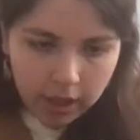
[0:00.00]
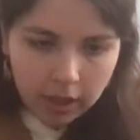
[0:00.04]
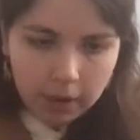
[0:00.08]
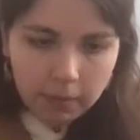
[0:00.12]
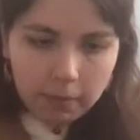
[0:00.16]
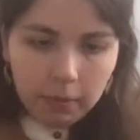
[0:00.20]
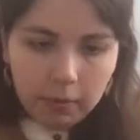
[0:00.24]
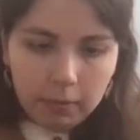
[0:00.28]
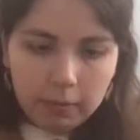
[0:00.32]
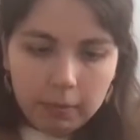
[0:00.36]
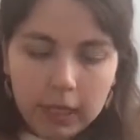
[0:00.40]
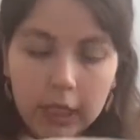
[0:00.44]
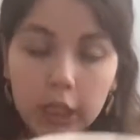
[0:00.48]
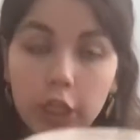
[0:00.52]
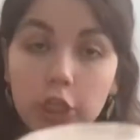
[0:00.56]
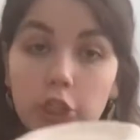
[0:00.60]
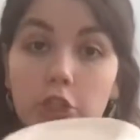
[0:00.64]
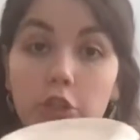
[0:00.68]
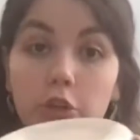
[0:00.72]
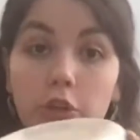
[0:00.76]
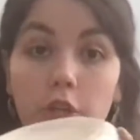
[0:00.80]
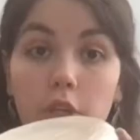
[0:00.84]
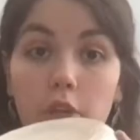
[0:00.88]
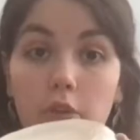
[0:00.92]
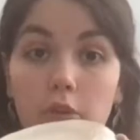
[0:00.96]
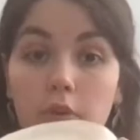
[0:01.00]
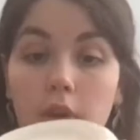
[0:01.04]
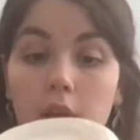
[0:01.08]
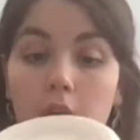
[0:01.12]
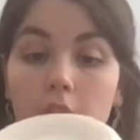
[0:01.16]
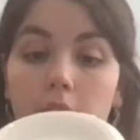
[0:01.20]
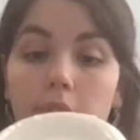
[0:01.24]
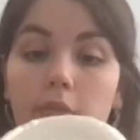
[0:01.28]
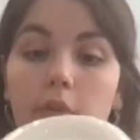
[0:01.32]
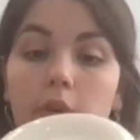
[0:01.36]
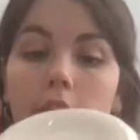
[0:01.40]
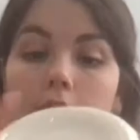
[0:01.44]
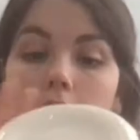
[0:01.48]
But make sure you
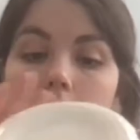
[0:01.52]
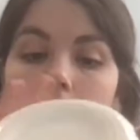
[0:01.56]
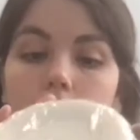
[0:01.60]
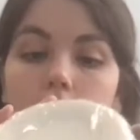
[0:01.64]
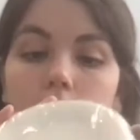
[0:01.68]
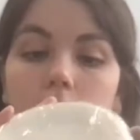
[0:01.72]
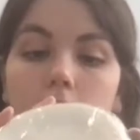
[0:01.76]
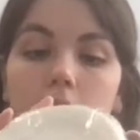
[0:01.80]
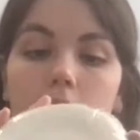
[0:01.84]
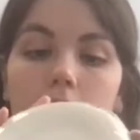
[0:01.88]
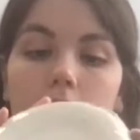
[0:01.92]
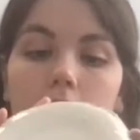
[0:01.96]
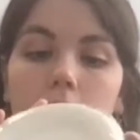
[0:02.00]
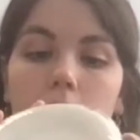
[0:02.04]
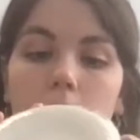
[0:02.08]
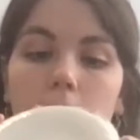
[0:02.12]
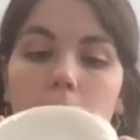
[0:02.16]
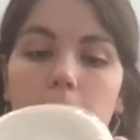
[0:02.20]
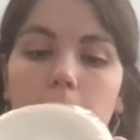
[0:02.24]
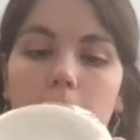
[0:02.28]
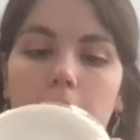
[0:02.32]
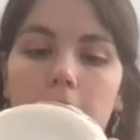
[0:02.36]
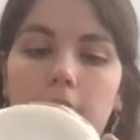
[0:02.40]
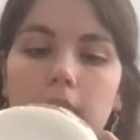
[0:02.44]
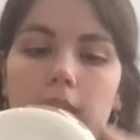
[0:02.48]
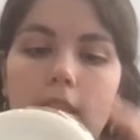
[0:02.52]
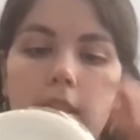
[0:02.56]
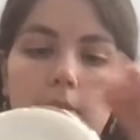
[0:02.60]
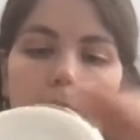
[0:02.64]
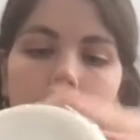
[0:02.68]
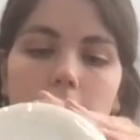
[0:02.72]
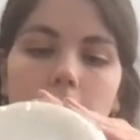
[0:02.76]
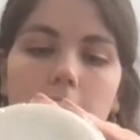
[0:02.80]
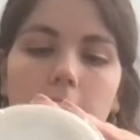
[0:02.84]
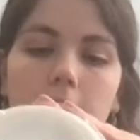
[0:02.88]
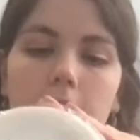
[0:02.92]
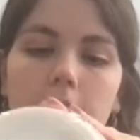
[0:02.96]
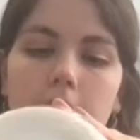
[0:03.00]
cover every little bit
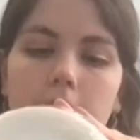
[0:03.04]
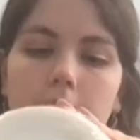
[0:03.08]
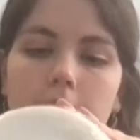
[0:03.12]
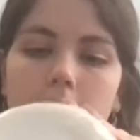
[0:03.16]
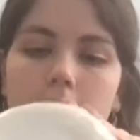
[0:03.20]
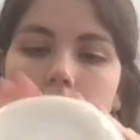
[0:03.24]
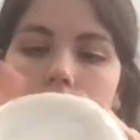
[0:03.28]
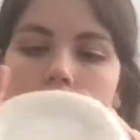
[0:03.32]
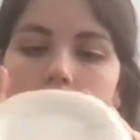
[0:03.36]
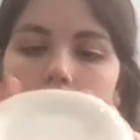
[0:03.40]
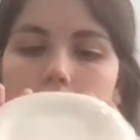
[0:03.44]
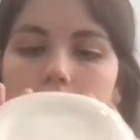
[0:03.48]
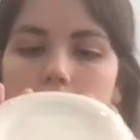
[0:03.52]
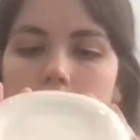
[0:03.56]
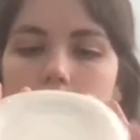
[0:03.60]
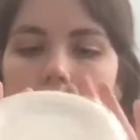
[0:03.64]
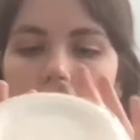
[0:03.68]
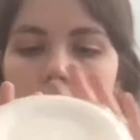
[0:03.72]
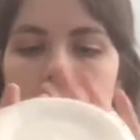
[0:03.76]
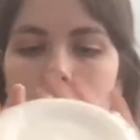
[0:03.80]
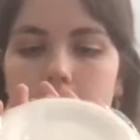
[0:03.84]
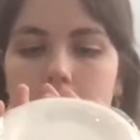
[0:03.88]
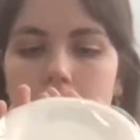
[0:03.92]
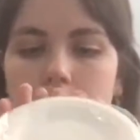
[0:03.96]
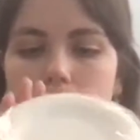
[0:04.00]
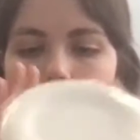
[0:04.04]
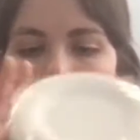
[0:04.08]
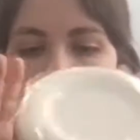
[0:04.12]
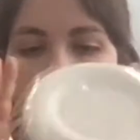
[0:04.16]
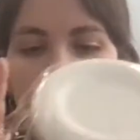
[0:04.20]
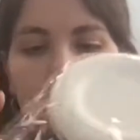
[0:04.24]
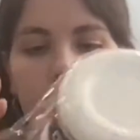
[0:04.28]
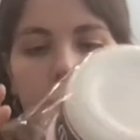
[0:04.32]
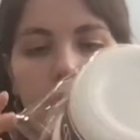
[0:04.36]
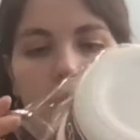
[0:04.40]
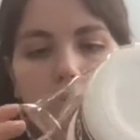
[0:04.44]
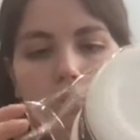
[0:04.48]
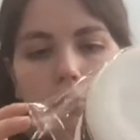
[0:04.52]
because, like I said,
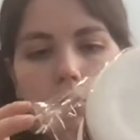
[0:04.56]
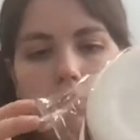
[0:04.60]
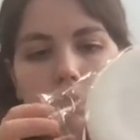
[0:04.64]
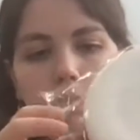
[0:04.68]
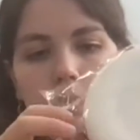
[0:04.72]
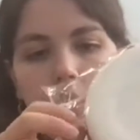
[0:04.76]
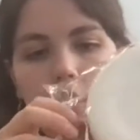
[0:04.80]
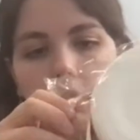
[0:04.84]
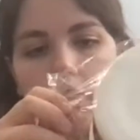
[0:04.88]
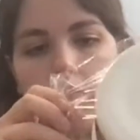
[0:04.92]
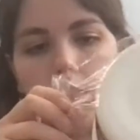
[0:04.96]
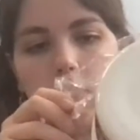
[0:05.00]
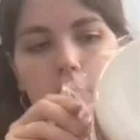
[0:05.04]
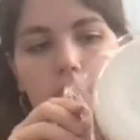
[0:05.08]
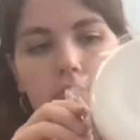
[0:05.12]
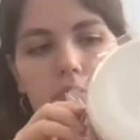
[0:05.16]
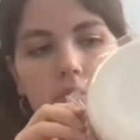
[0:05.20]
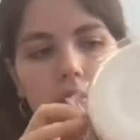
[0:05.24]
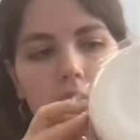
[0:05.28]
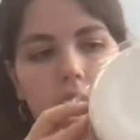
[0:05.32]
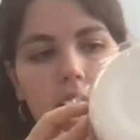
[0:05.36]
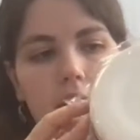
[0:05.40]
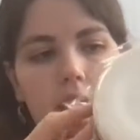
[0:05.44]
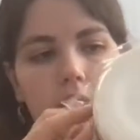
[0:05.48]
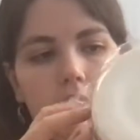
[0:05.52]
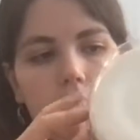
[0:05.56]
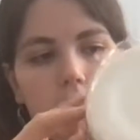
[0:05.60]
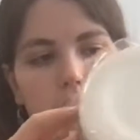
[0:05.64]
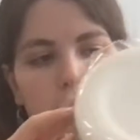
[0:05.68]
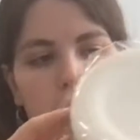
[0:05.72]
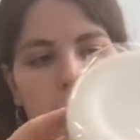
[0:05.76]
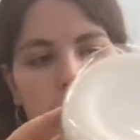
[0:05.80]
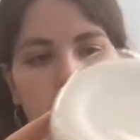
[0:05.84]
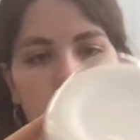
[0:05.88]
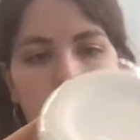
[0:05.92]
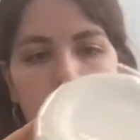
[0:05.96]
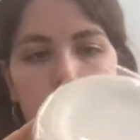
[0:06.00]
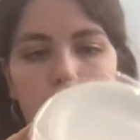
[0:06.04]
it'll be really,
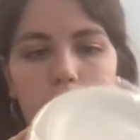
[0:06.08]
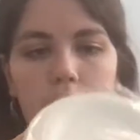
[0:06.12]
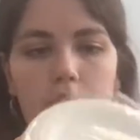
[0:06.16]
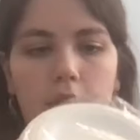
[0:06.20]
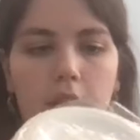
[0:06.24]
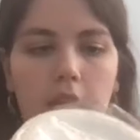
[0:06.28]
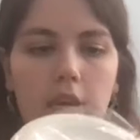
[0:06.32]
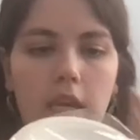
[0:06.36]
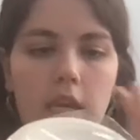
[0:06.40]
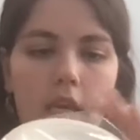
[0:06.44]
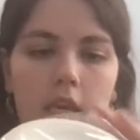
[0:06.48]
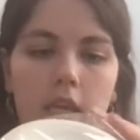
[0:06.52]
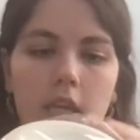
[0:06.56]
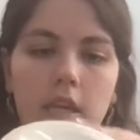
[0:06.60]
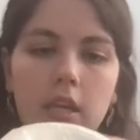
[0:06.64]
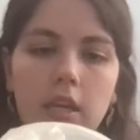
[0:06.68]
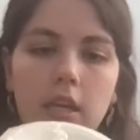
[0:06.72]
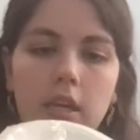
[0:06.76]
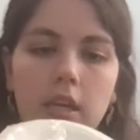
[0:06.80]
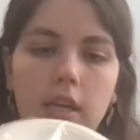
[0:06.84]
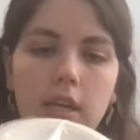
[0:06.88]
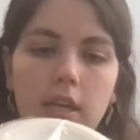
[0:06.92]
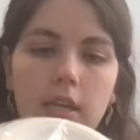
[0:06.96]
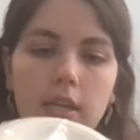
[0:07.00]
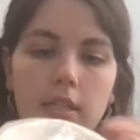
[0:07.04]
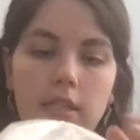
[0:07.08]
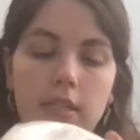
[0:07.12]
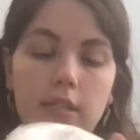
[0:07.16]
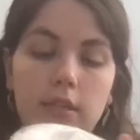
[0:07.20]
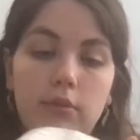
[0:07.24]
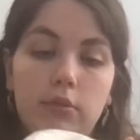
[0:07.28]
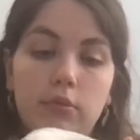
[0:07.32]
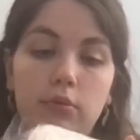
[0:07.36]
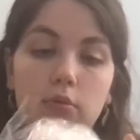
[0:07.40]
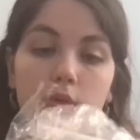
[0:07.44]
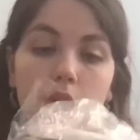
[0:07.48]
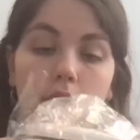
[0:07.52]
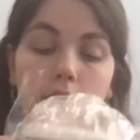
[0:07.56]
really tricky
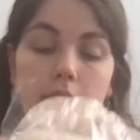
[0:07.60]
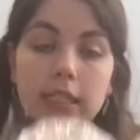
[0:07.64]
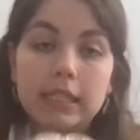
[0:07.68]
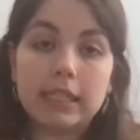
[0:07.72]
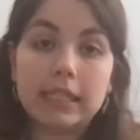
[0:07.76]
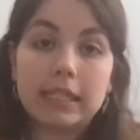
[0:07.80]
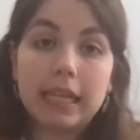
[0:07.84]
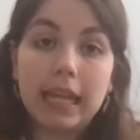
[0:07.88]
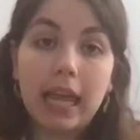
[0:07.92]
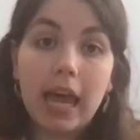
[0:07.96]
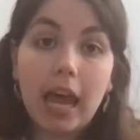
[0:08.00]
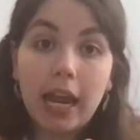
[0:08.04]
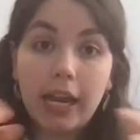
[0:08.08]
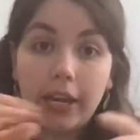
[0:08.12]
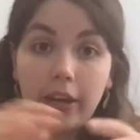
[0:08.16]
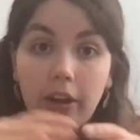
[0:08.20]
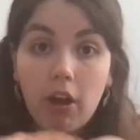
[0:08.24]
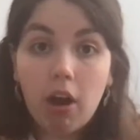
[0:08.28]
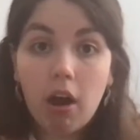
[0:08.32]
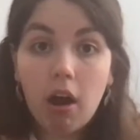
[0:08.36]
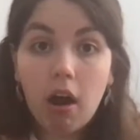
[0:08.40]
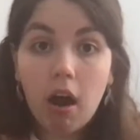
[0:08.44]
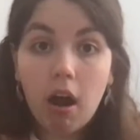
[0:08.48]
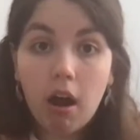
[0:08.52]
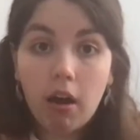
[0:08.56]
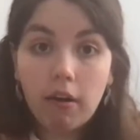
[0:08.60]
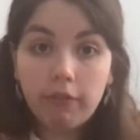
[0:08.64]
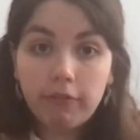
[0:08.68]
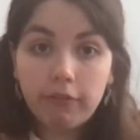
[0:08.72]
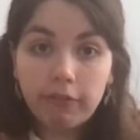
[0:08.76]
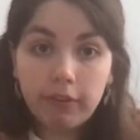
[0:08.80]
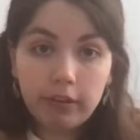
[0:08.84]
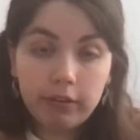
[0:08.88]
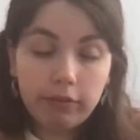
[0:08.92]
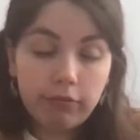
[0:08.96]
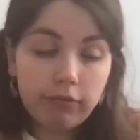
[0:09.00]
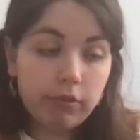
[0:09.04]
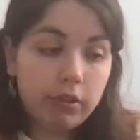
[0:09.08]
to slide
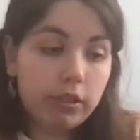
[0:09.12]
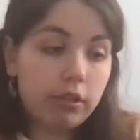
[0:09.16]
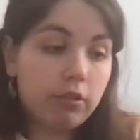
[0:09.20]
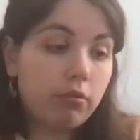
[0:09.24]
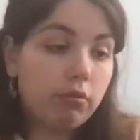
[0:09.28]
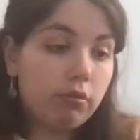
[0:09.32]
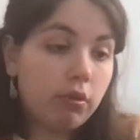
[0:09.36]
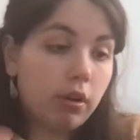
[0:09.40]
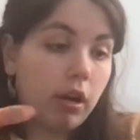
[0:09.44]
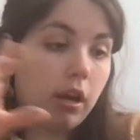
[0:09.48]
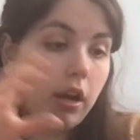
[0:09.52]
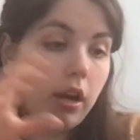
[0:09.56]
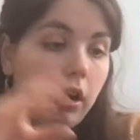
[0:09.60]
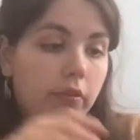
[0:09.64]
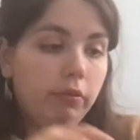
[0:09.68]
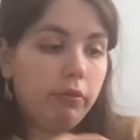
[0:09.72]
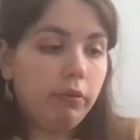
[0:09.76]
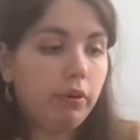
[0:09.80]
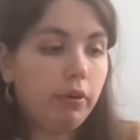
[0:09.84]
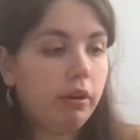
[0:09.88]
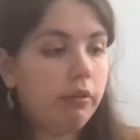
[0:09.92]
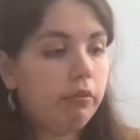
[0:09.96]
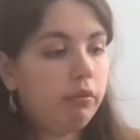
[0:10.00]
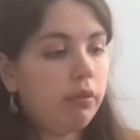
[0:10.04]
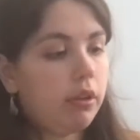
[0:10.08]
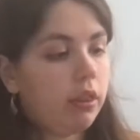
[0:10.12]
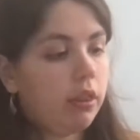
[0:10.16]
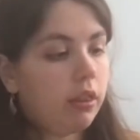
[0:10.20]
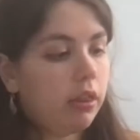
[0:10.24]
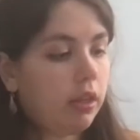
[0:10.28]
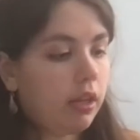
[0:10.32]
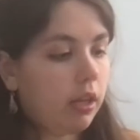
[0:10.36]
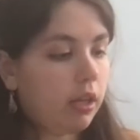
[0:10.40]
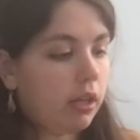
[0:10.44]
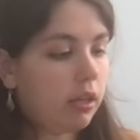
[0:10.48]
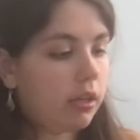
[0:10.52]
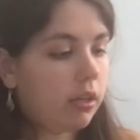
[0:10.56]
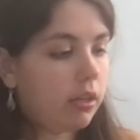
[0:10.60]
off if we don't cover
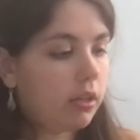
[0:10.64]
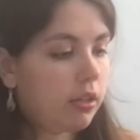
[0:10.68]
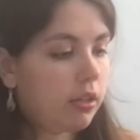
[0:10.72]
everything.